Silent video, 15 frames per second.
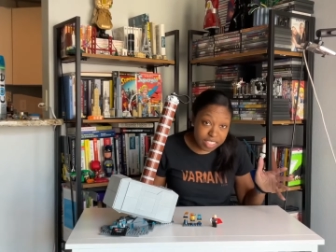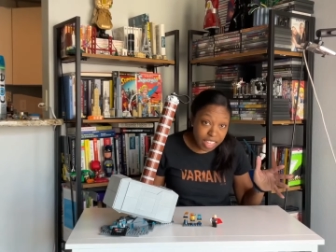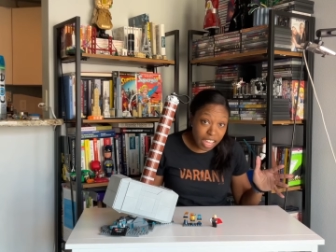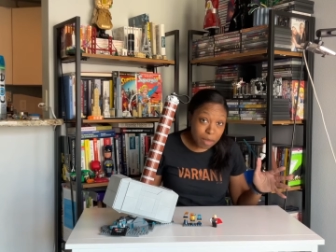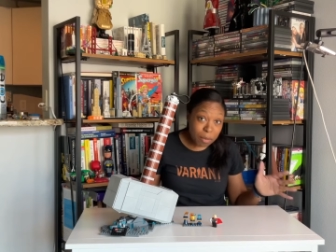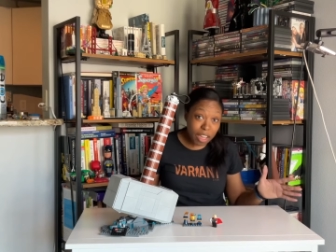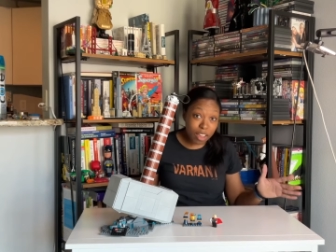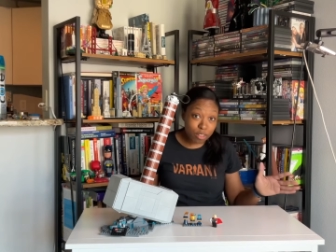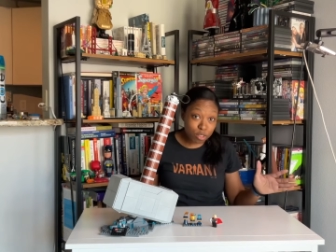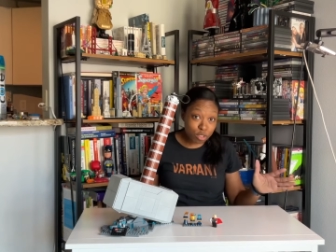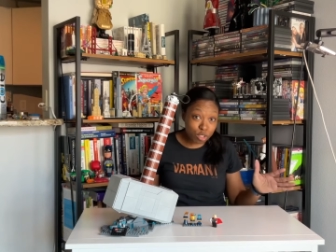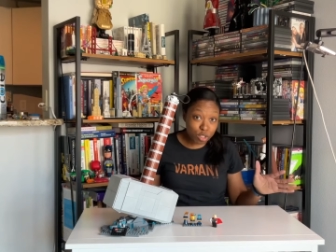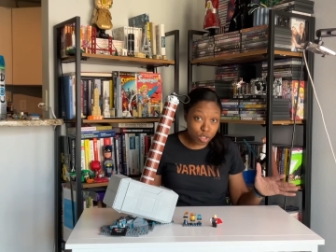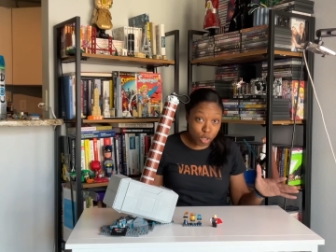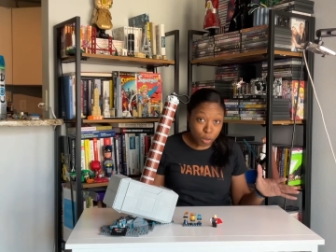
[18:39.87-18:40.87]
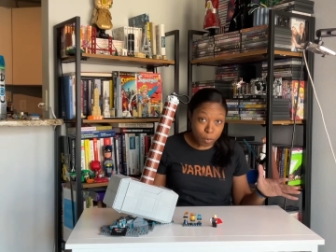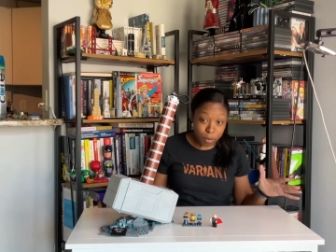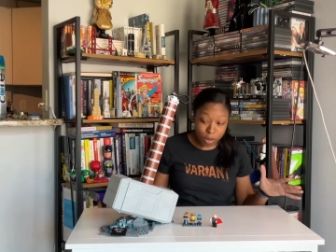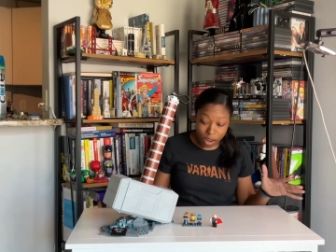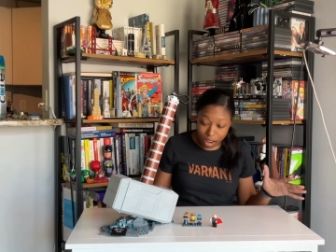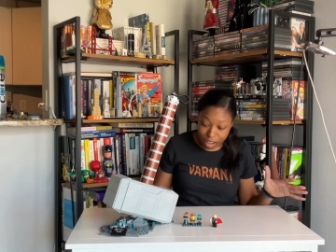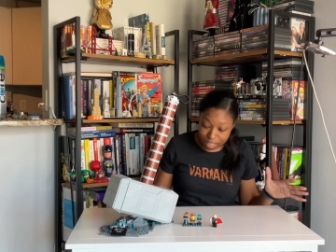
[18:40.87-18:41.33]
came out
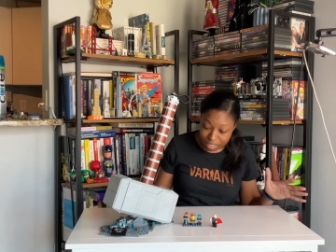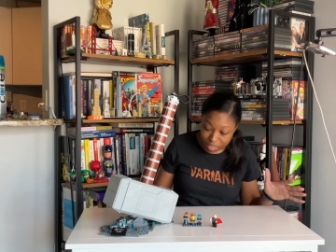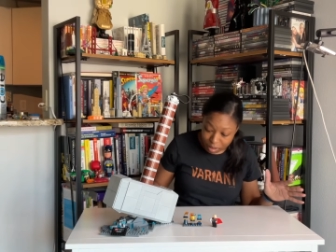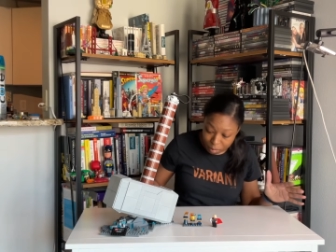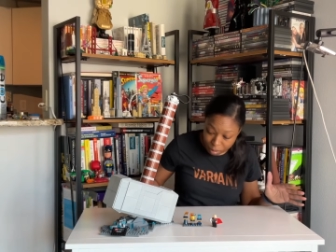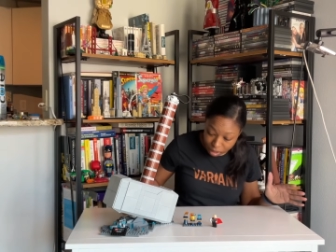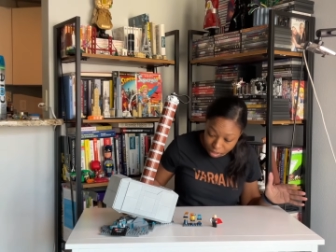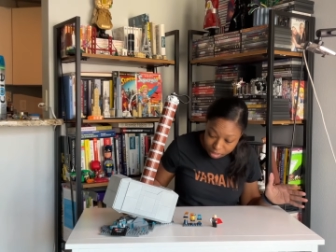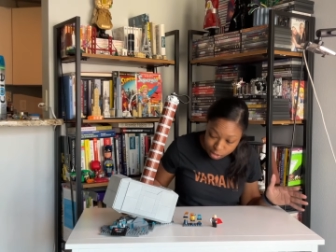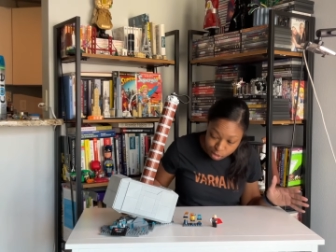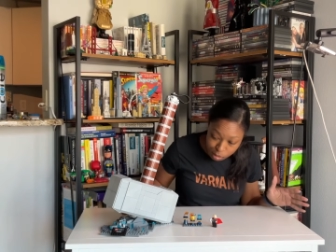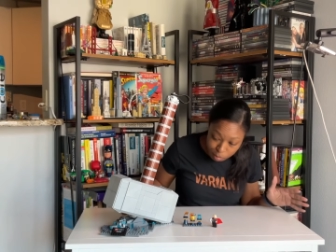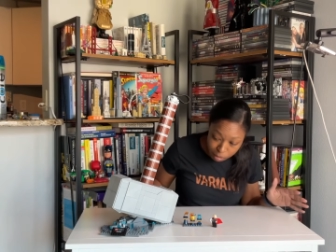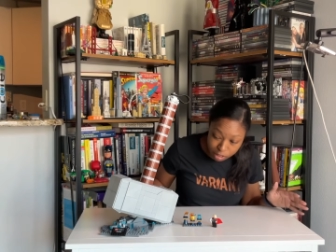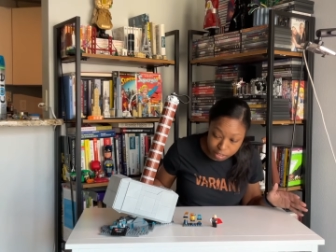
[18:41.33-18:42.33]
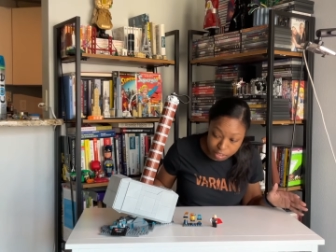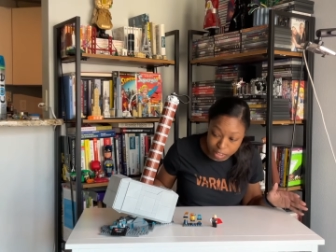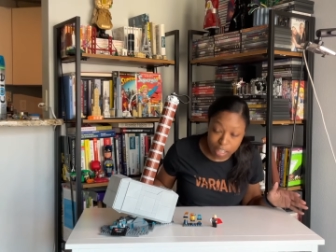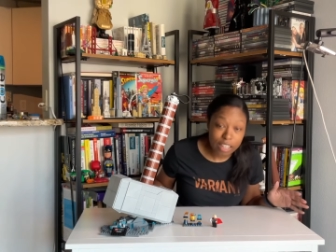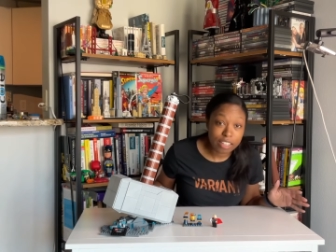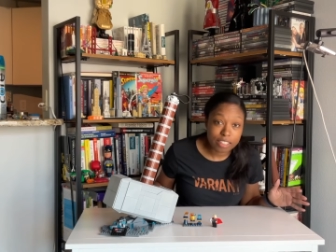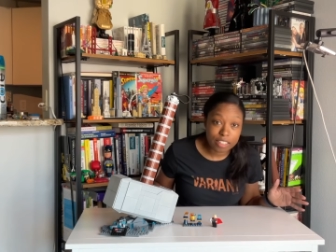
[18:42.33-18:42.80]
super awesome, honestly better than
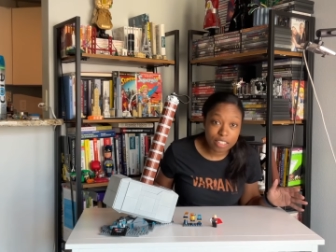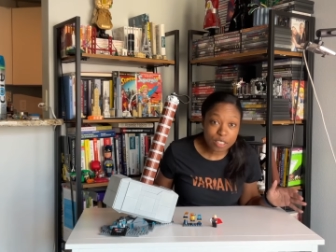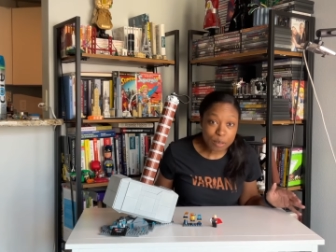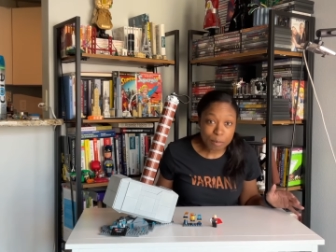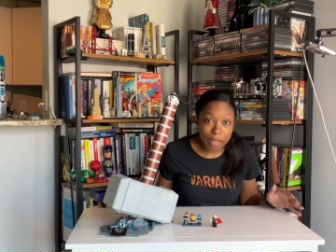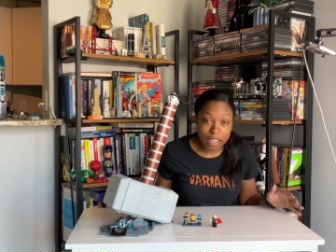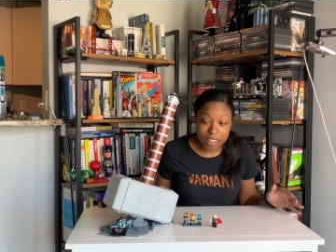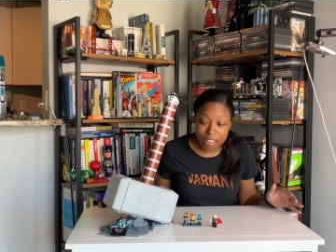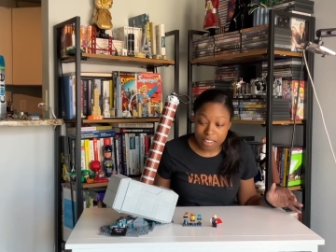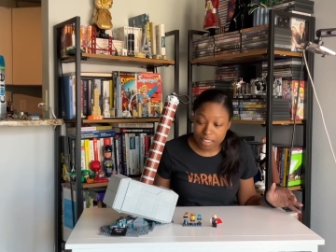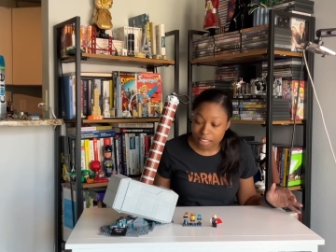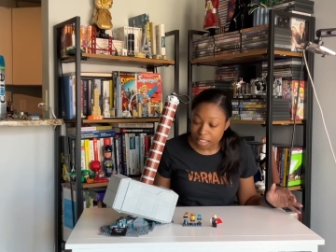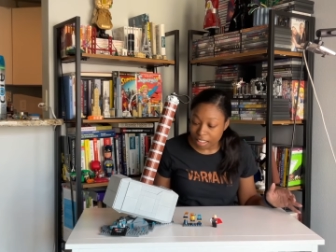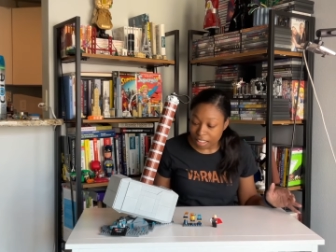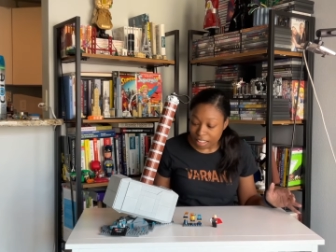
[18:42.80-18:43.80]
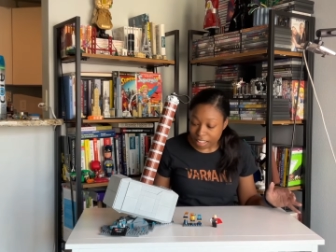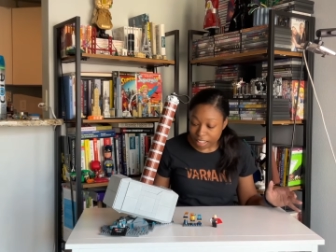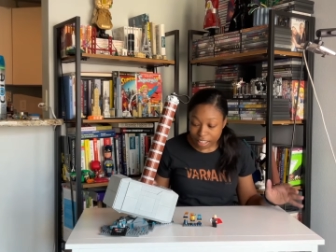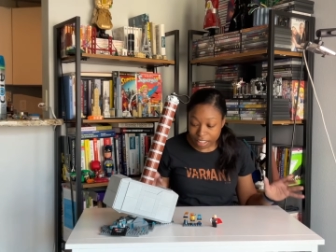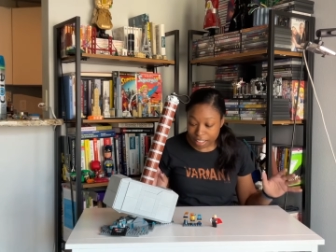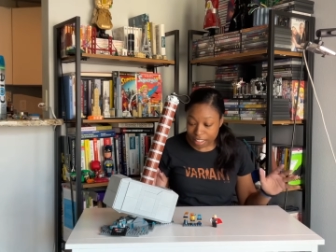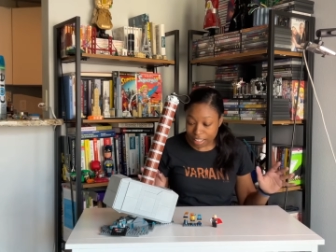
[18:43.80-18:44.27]
I anticipated.
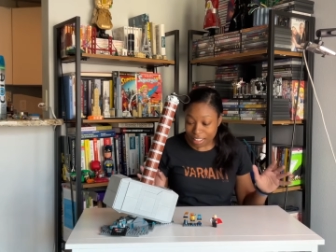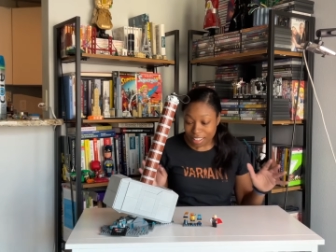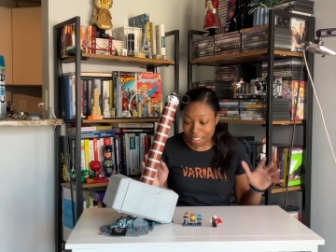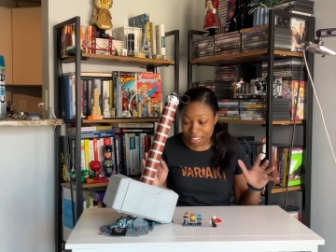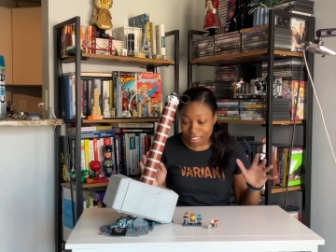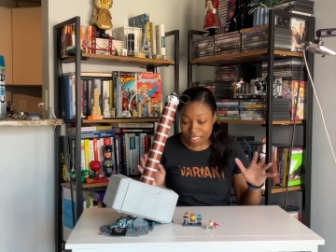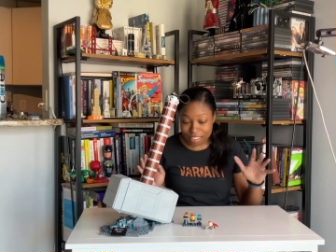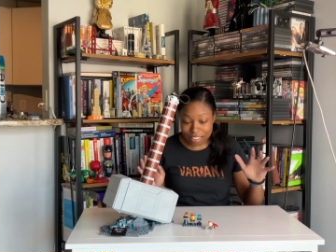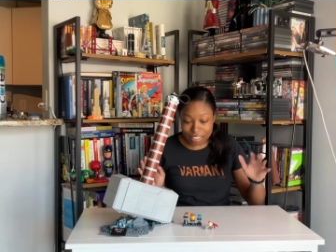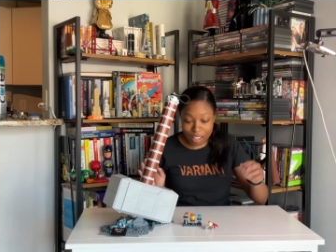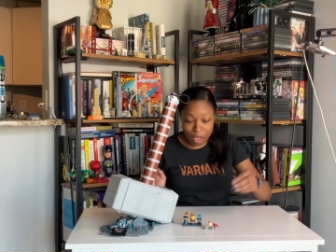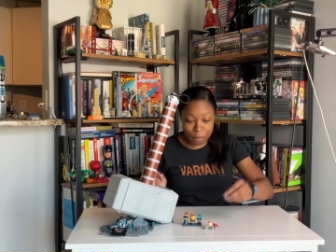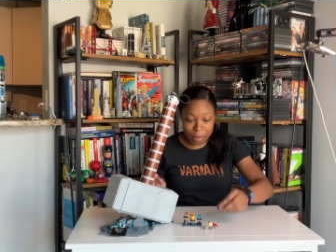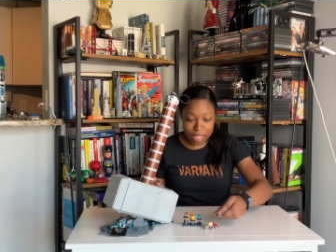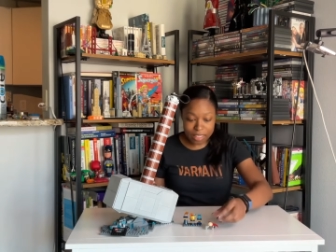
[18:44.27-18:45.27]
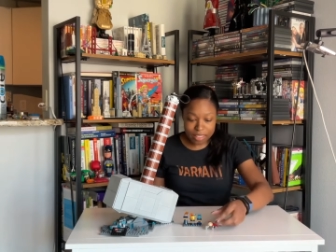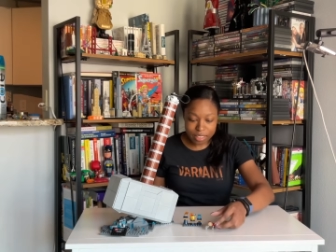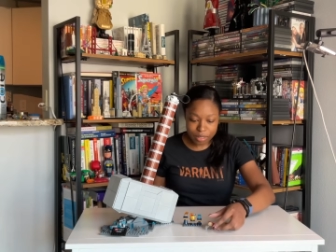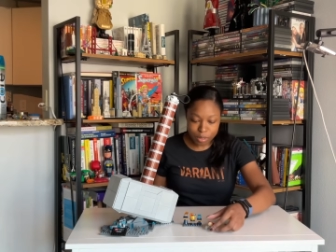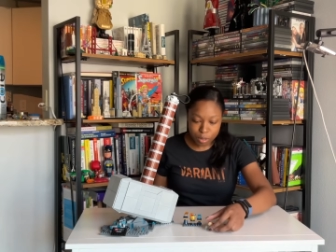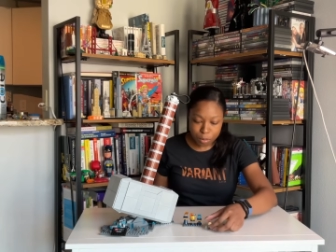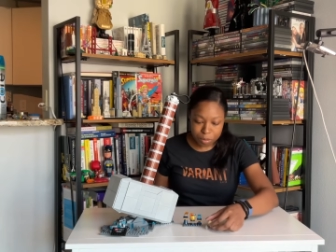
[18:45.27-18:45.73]
It is
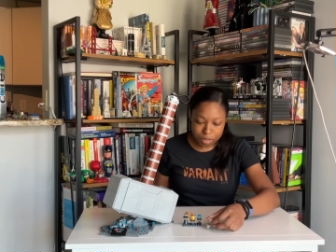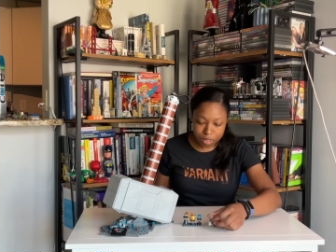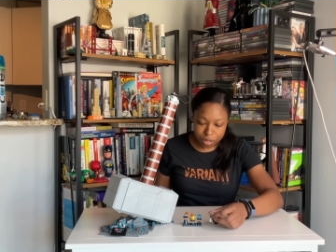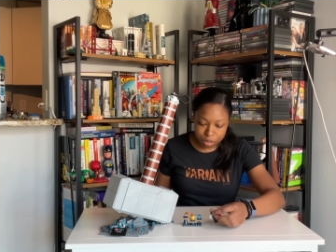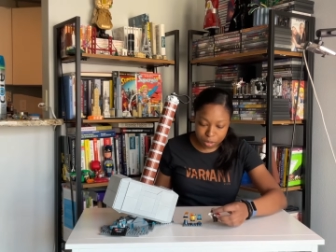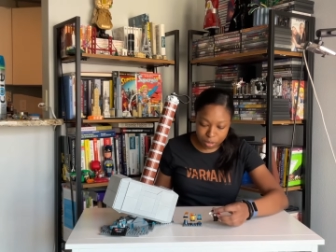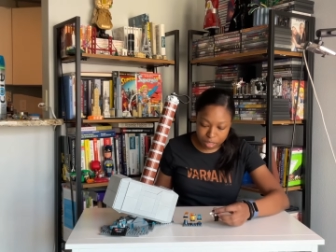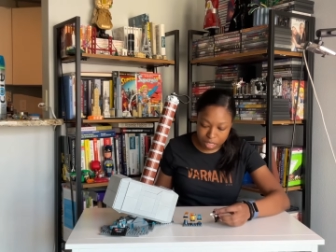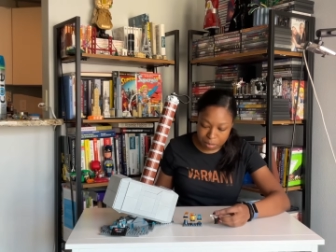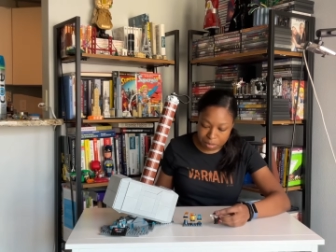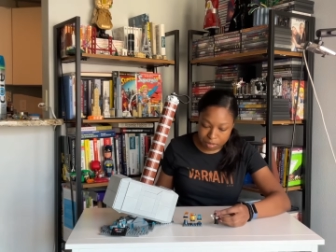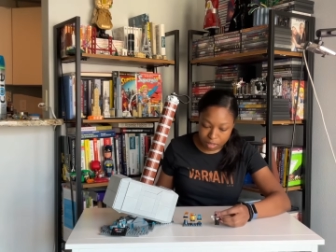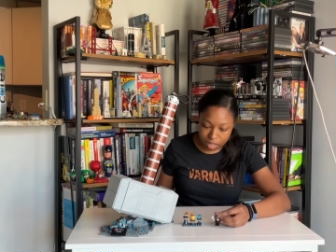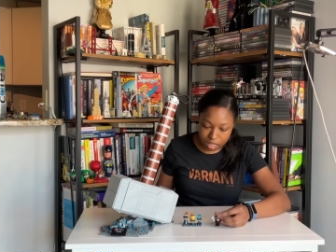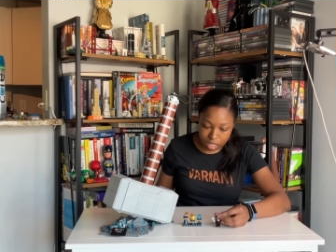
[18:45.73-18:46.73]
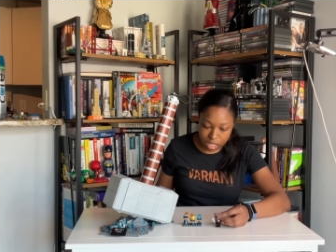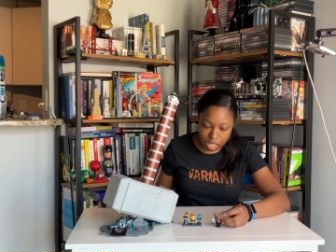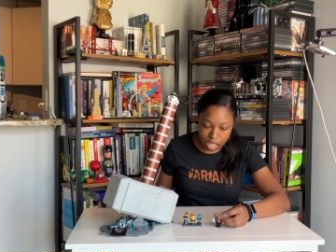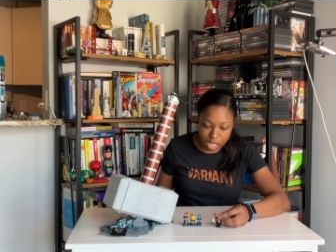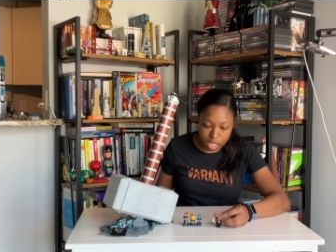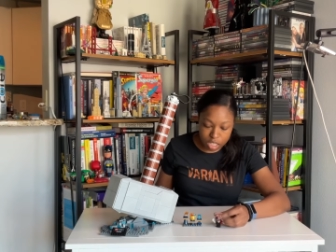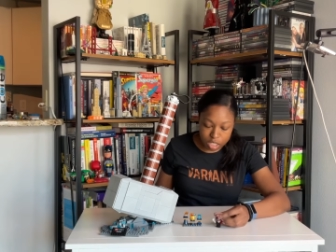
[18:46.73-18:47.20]
amazing. Oops, little Thor keeps falling.
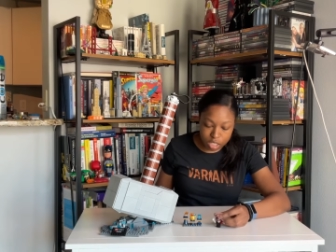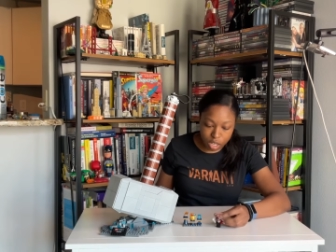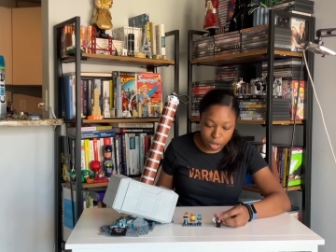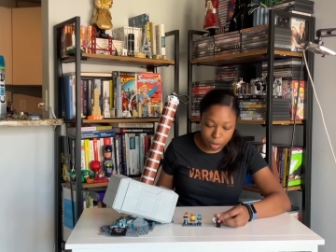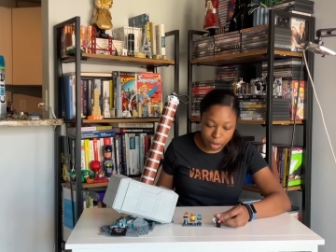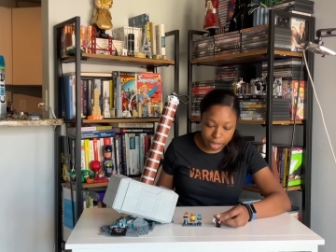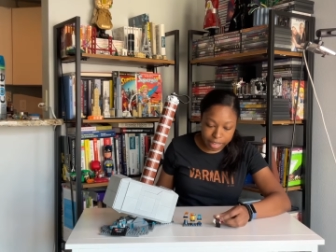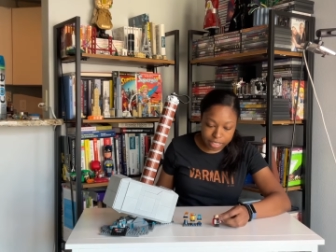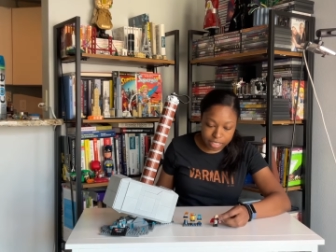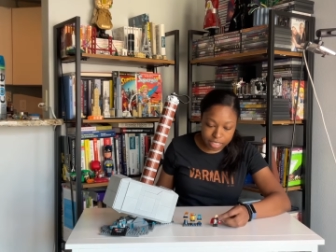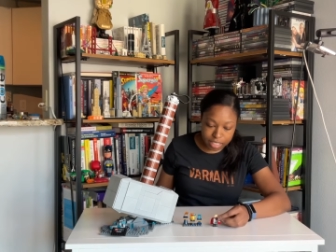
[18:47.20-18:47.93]
So I